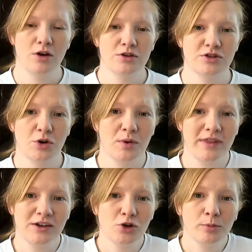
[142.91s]
So when
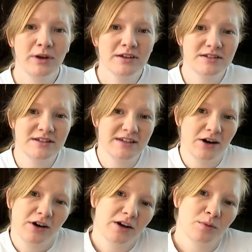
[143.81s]
they told me a
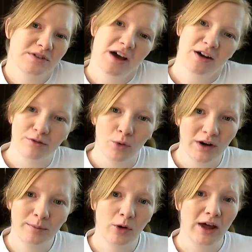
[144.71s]
cesarean was
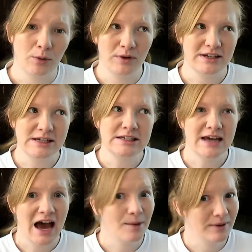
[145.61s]
unavoidable and would need to
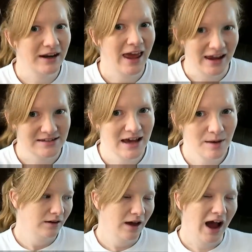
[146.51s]
happen ASAP,
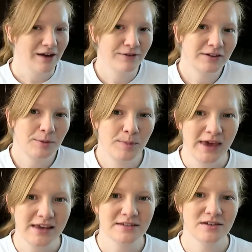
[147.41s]
I felt the
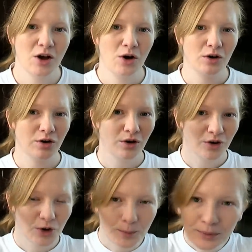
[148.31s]
peace
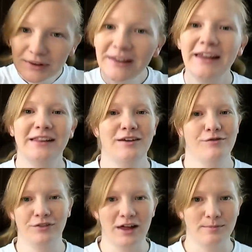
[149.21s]
completely
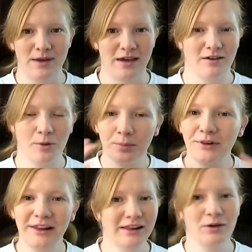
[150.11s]
flood me,
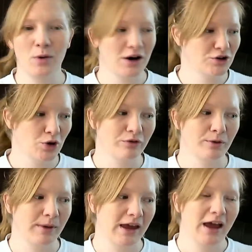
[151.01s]
completely wash over
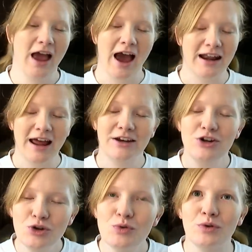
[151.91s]
me, and I
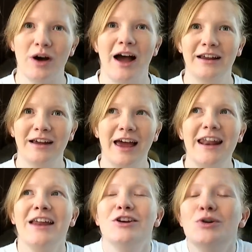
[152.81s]
knew
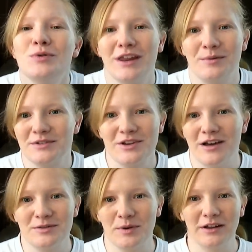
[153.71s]
that it was
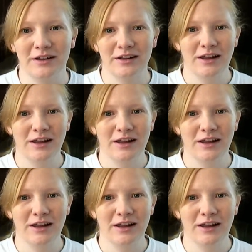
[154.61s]
God's will.